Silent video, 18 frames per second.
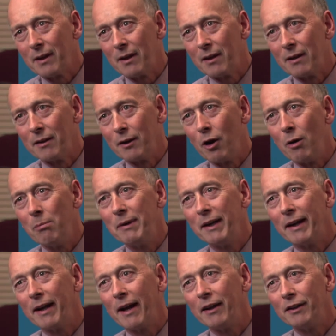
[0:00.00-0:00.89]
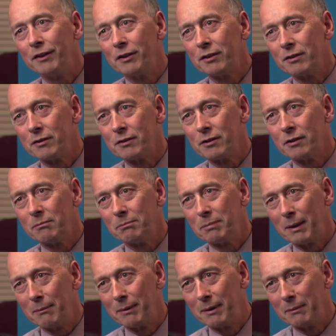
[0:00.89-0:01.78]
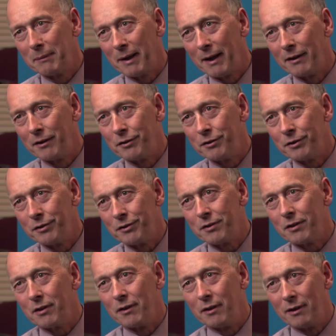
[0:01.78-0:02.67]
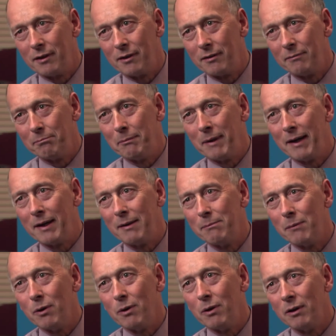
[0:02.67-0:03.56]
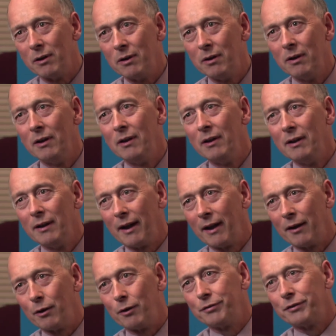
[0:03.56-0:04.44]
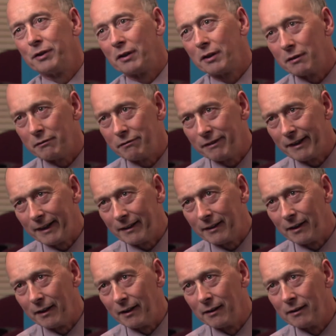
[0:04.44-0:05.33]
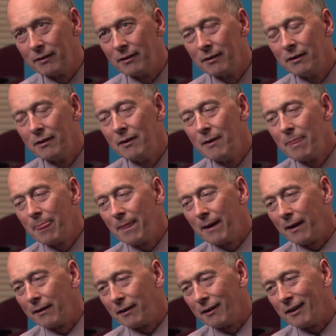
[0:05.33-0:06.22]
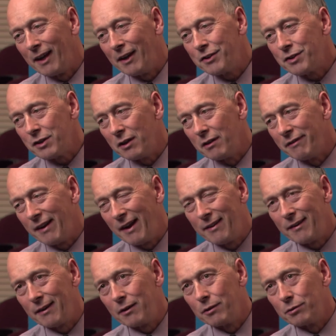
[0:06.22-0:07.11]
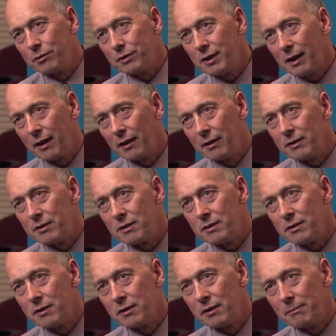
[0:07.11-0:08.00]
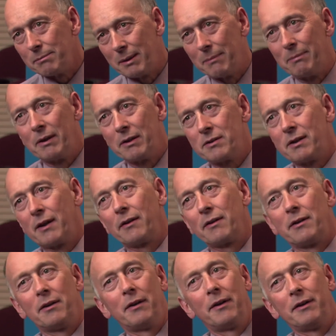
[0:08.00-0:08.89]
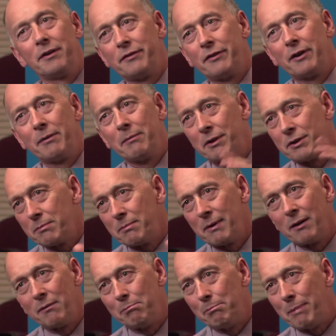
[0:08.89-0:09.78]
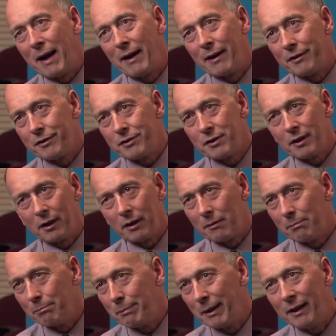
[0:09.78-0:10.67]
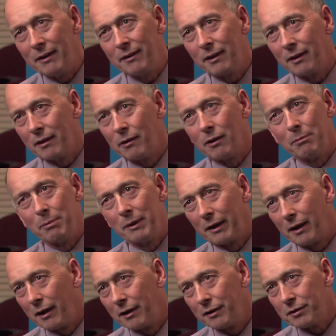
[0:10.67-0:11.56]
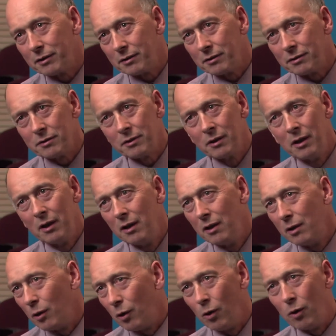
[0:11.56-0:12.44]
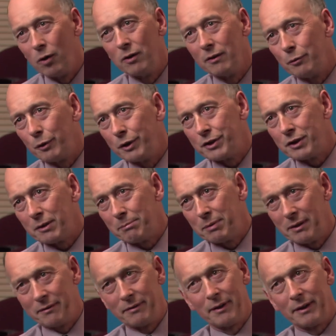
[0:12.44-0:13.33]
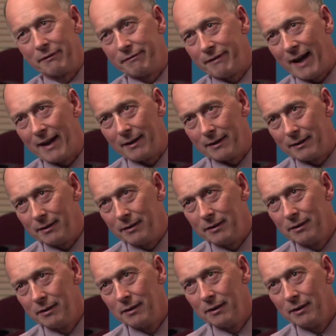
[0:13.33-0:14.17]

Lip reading: The obligations on public managers are many more and often conflicting, and the nature of ethical challenges in the public sector is very much about balancing competing obligations, all of which are perfectly valid,